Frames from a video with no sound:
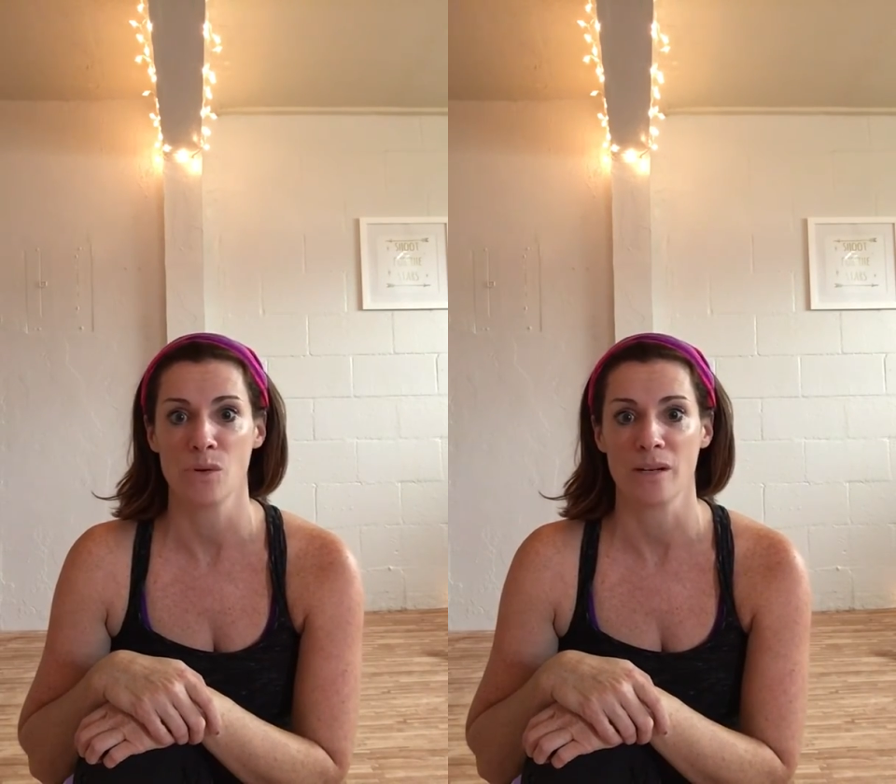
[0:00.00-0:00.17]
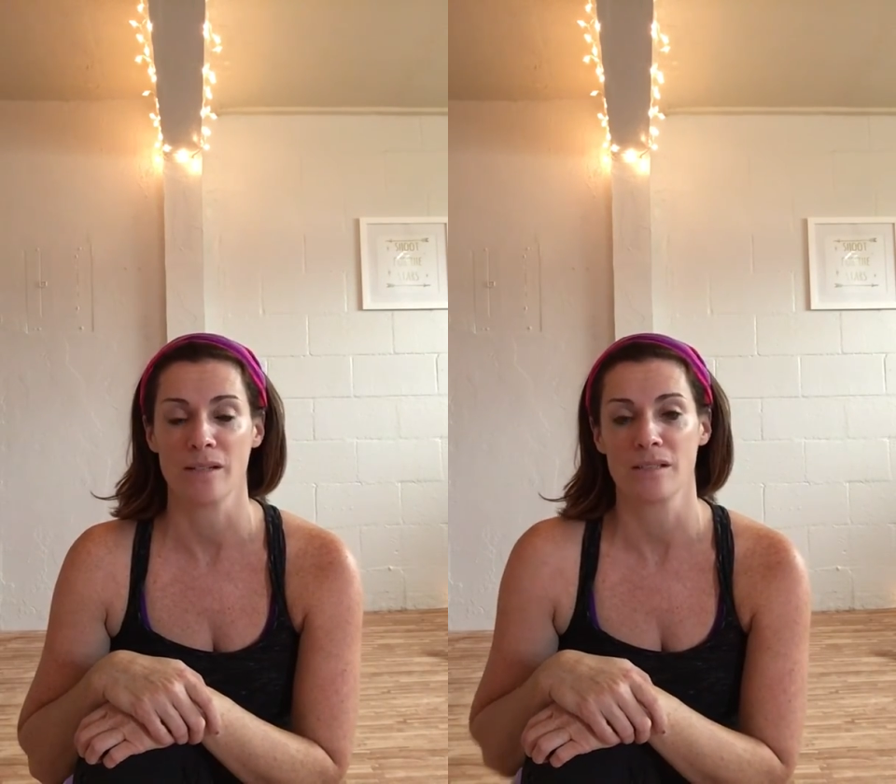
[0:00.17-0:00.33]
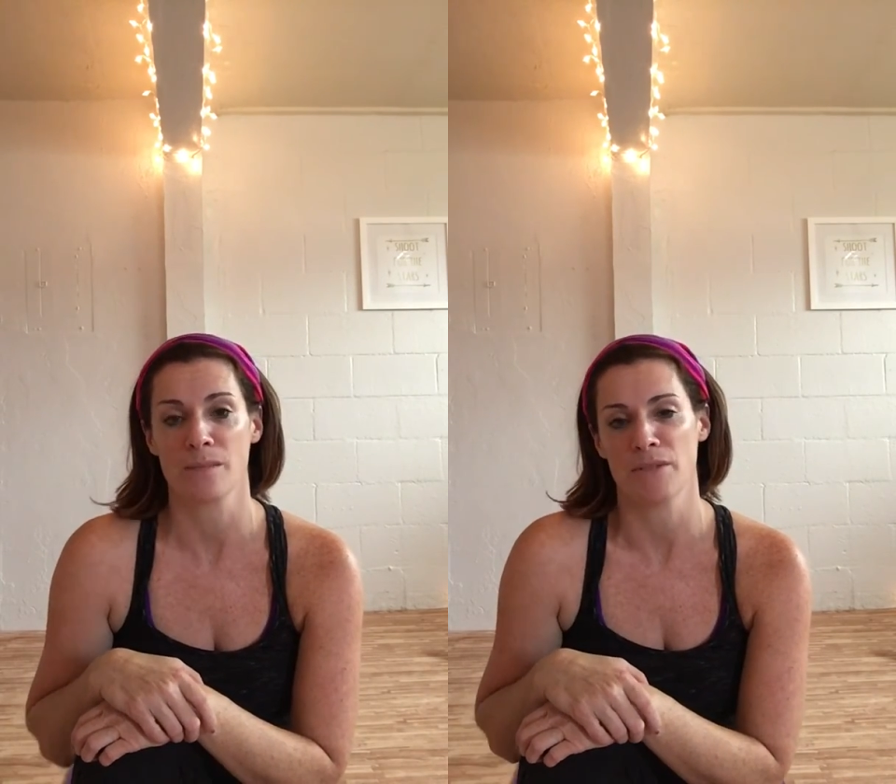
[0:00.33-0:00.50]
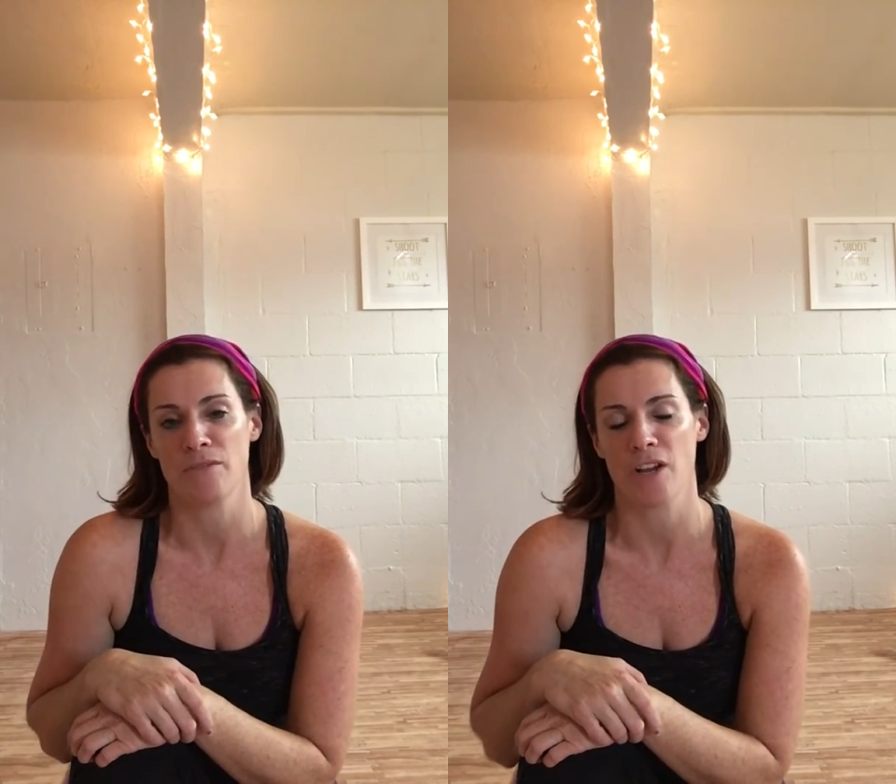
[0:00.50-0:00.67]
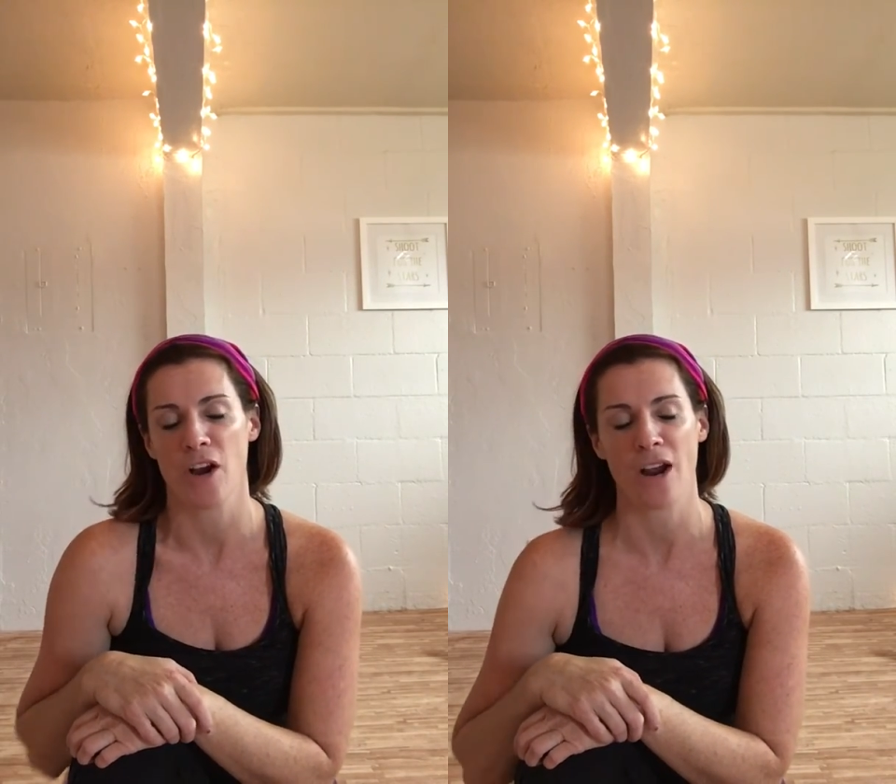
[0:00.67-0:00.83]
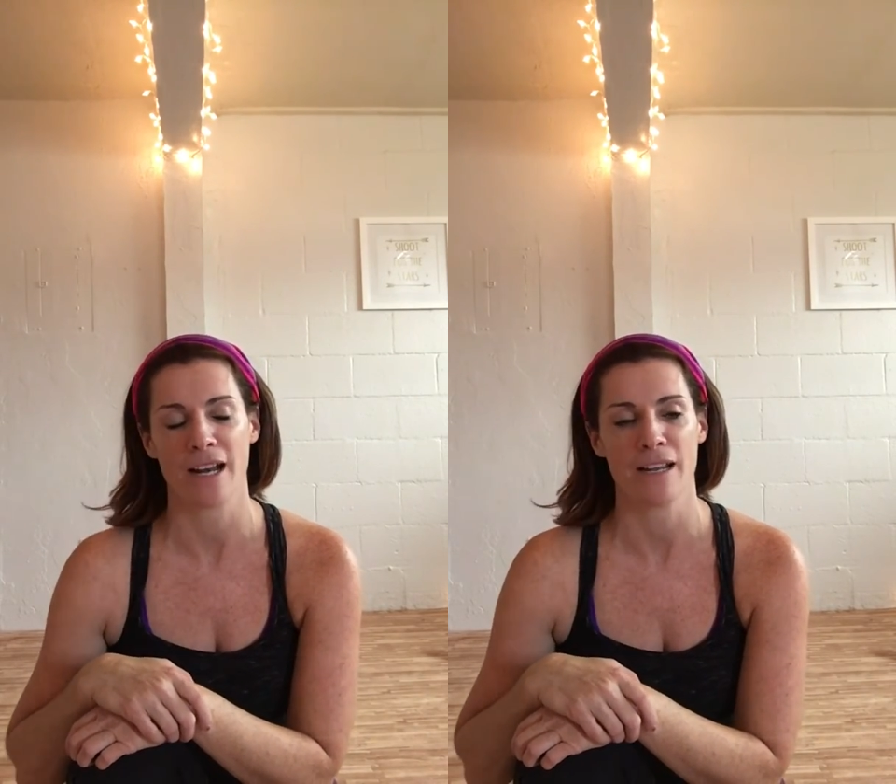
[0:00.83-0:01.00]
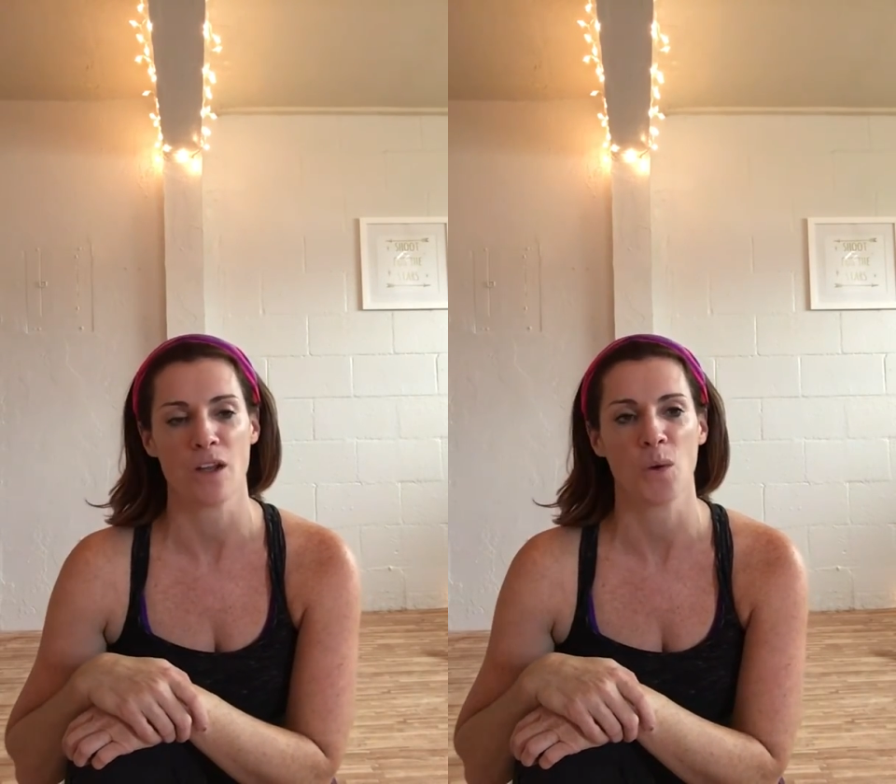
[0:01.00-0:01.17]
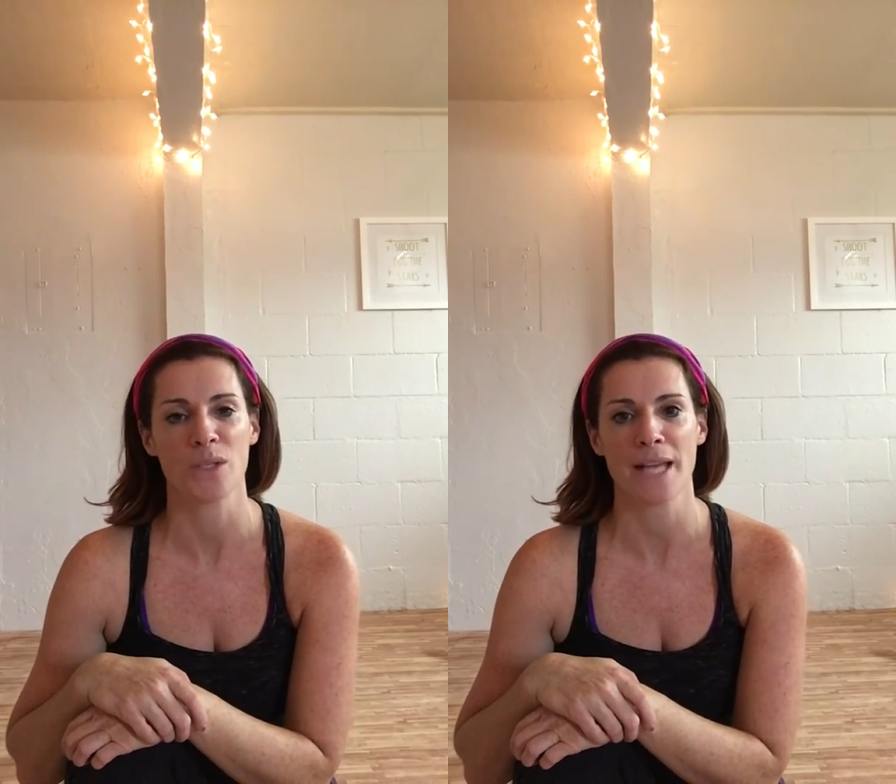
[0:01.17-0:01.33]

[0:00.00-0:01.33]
or some invigorating yoga